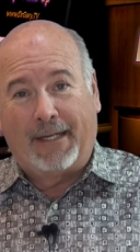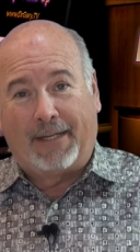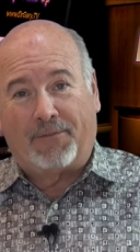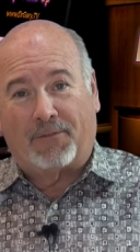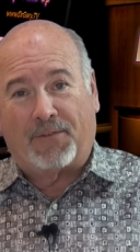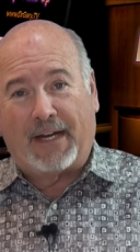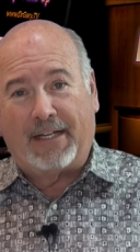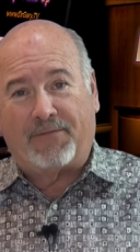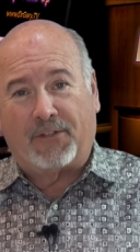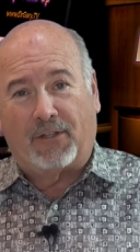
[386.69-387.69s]
If you'll
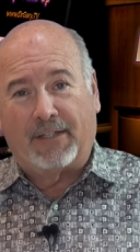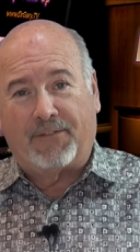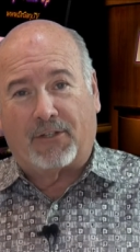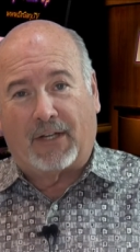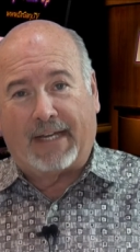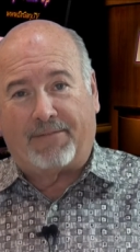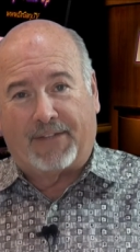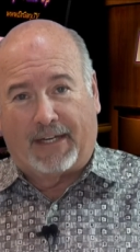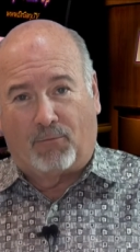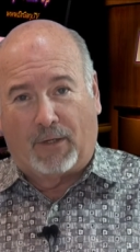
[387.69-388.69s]
find if you'll live your life
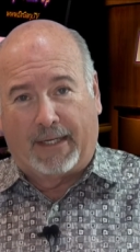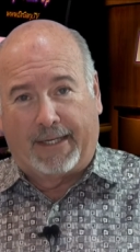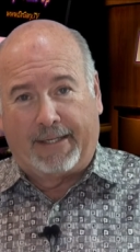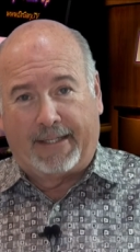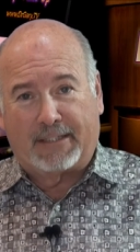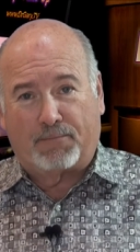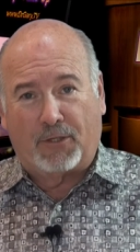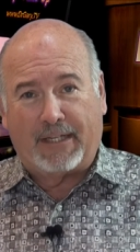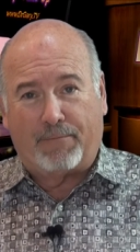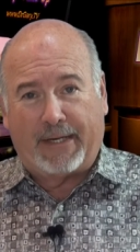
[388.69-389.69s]
that way, it's
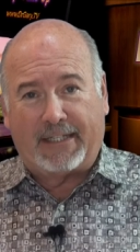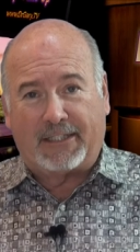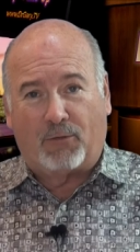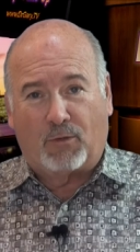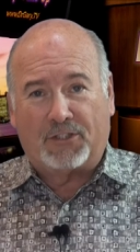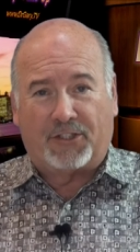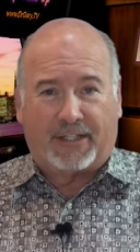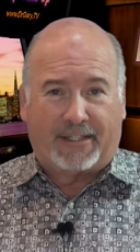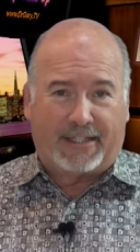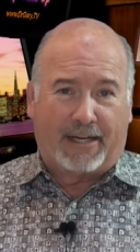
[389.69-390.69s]
pretty amazing what you
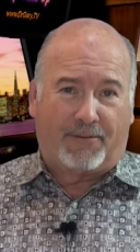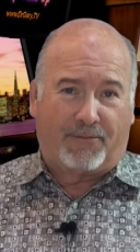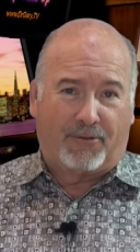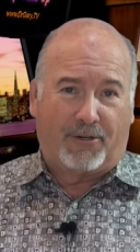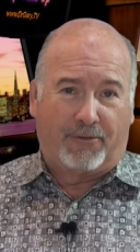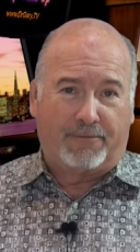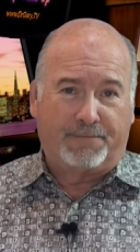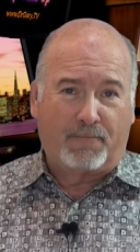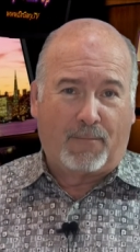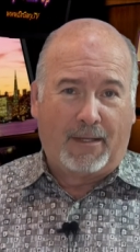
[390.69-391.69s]
can get through.
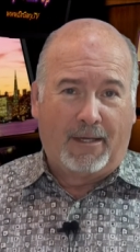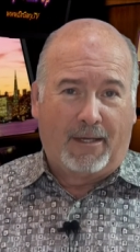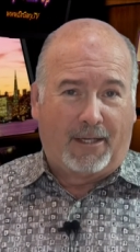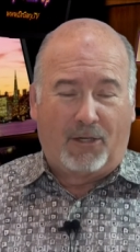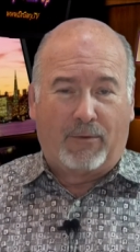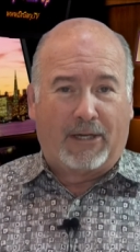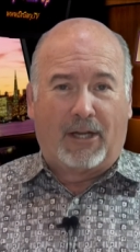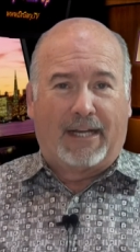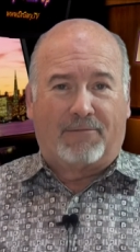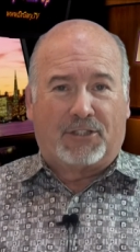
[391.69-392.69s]
You know, we
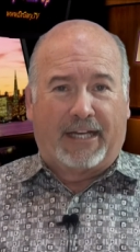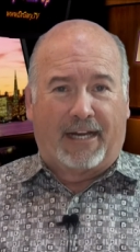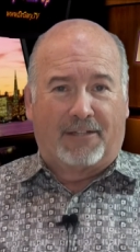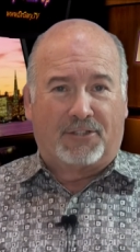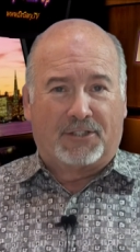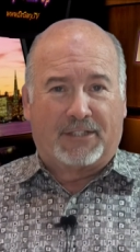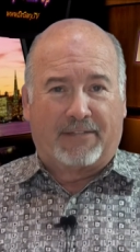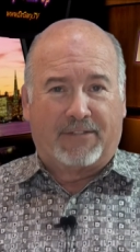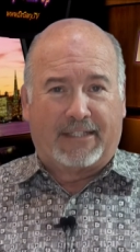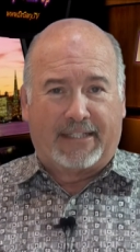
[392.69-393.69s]
all have challenges
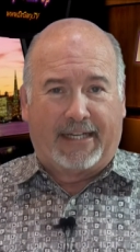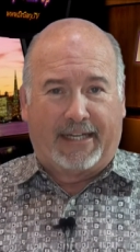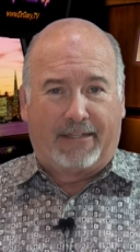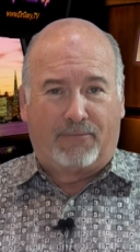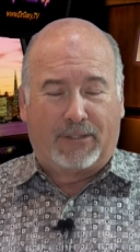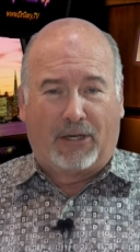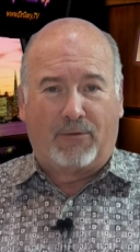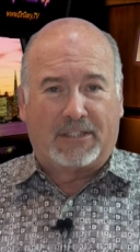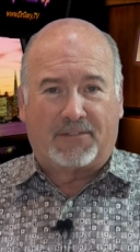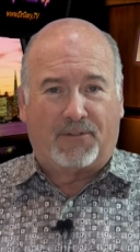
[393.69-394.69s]
every day. We
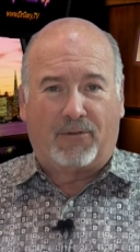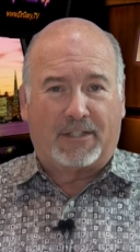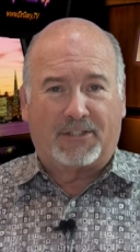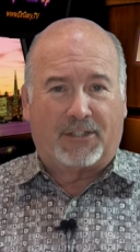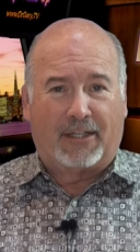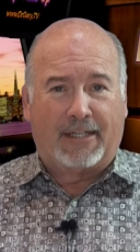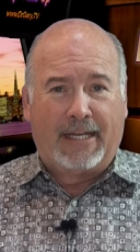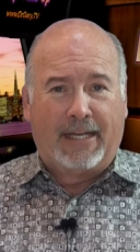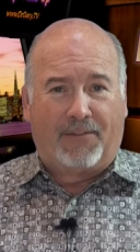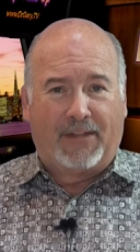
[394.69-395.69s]
always focus on
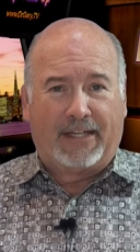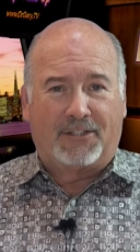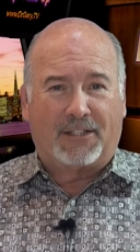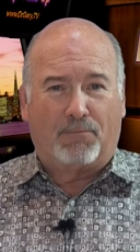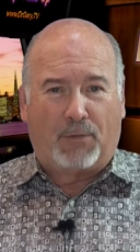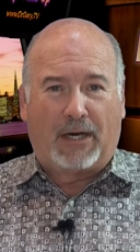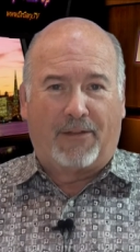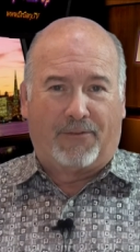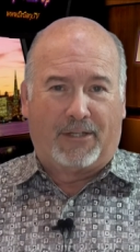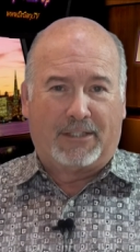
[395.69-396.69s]
things that
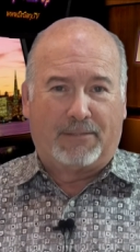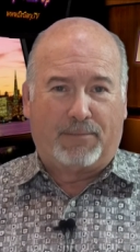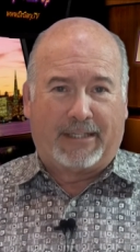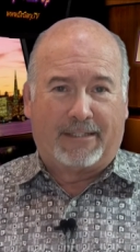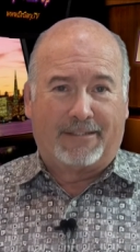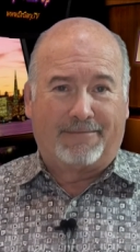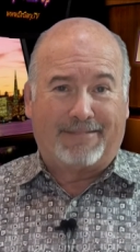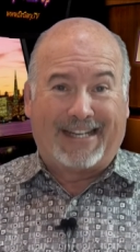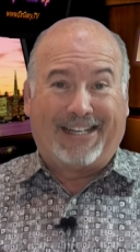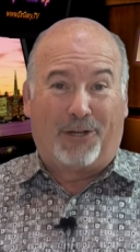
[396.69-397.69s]
bother us because
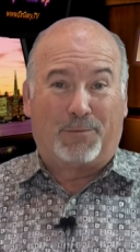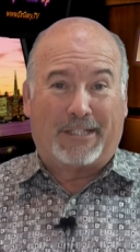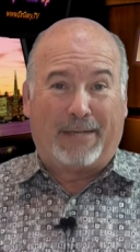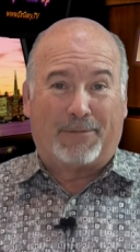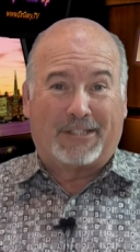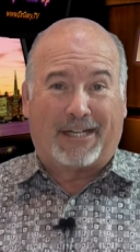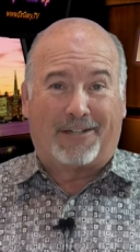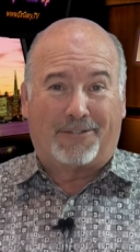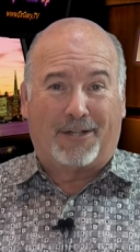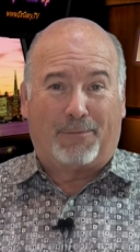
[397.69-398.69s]
that helps keep us out
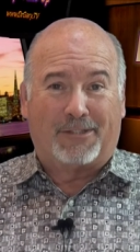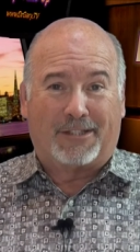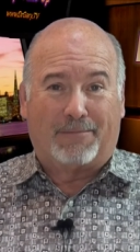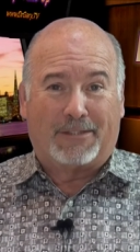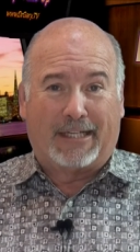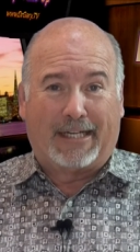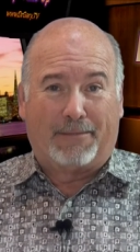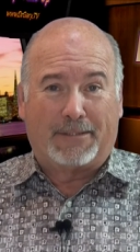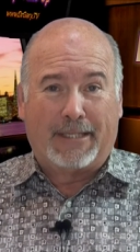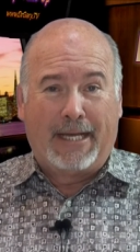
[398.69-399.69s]
of trouble
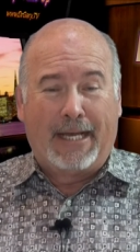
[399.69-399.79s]
sometimes.